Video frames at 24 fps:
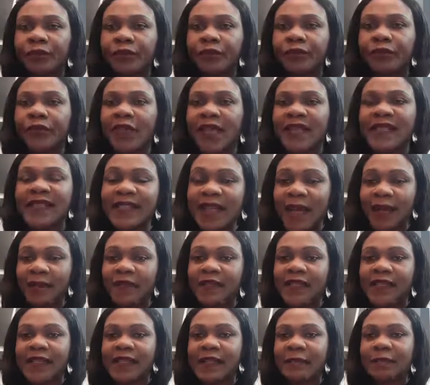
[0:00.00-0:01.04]

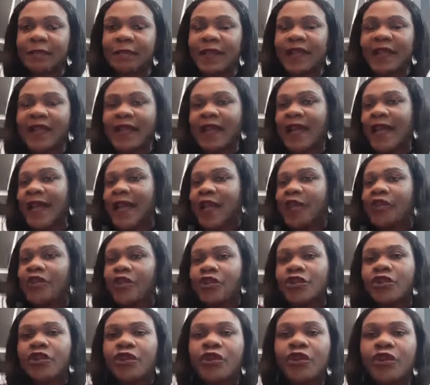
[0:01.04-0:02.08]
self-discipline. You
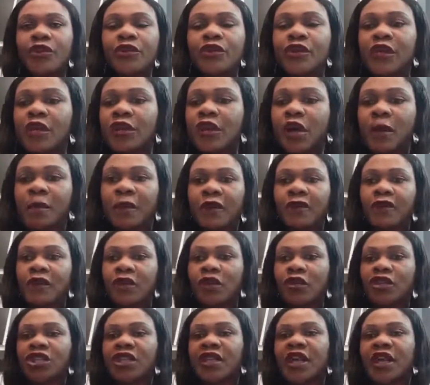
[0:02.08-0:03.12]
could use a couple of
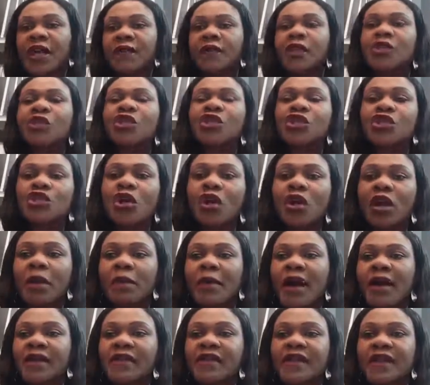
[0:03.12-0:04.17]
lunchtime just to talk
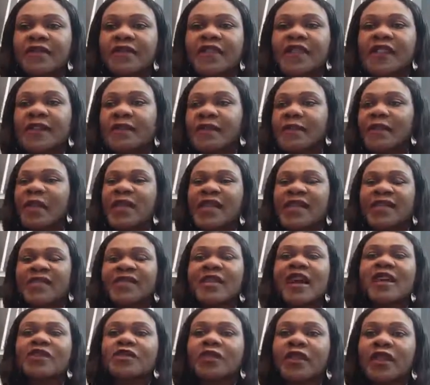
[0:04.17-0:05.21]
about self-discipline. Maybe
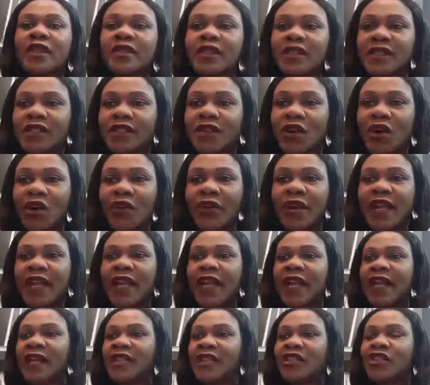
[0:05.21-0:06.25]
start with a story.
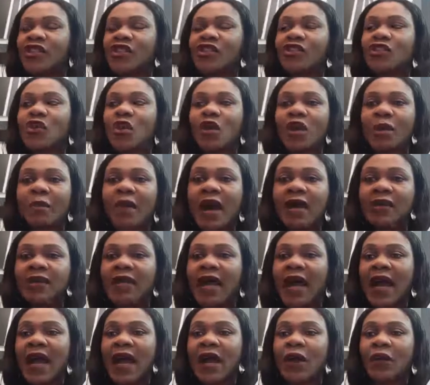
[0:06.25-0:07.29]
Just talk about
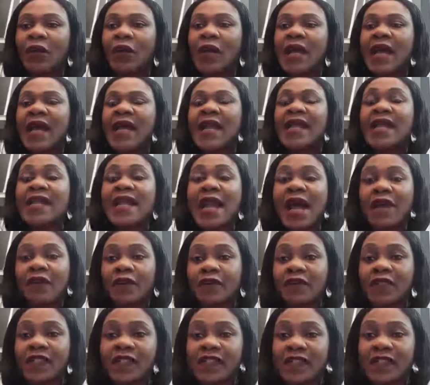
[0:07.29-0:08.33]
how lack
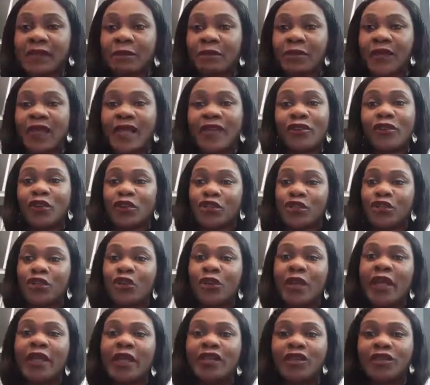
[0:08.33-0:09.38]
of discipline got you
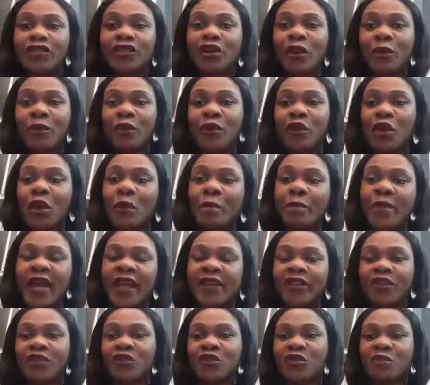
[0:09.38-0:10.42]
in trouble or made
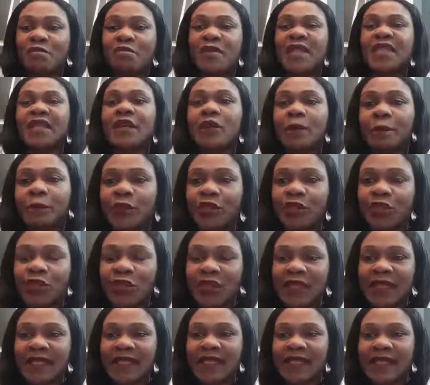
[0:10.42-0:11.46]
you to miss an
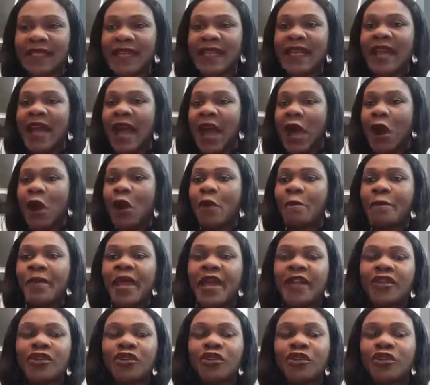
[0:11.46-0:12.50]
opportunity or
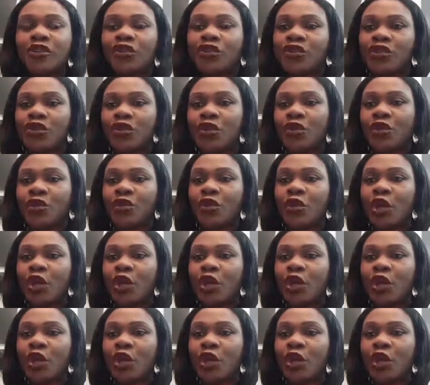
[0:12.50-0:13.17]
made you to,